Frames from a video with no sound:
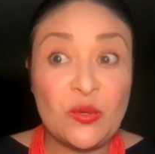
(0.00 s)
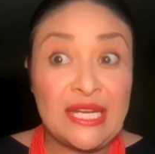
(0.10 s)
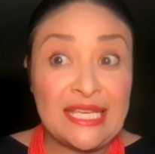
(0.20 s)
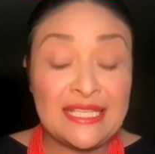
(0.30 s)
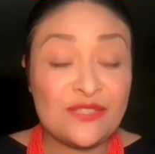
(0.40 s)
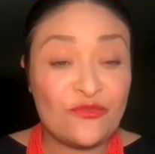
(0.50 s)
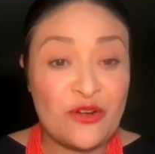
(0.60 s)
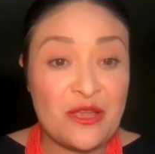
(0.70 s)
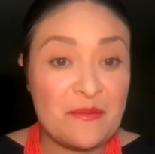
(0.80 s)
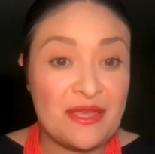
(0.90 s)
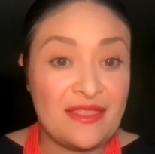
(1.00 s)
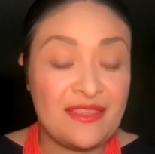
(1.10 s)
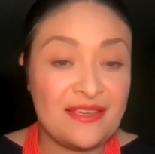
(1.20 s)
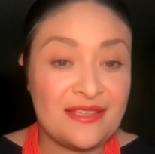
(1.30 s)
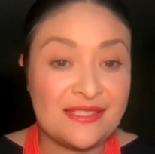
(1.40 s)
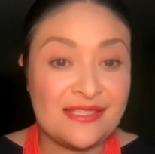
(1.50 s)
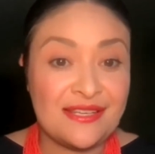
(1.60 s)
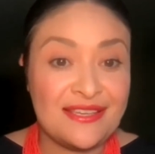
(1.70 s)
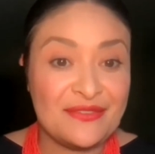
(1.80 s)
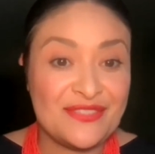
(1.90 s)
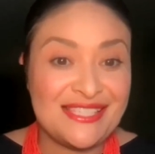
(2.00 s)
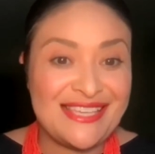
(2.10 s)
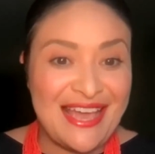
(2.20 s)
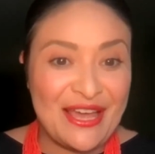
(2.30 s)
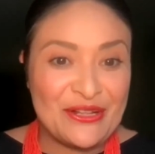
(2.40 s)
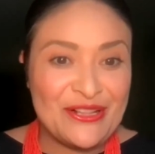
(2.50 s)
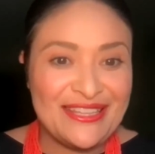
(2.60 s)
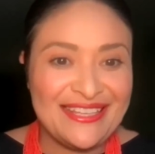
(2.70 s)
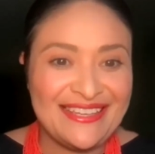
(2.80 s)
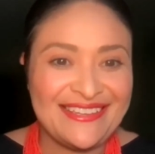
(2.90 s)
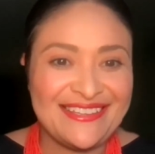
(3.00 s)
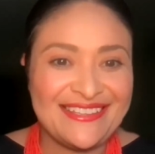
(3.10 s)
Greetings from the city of Seattle.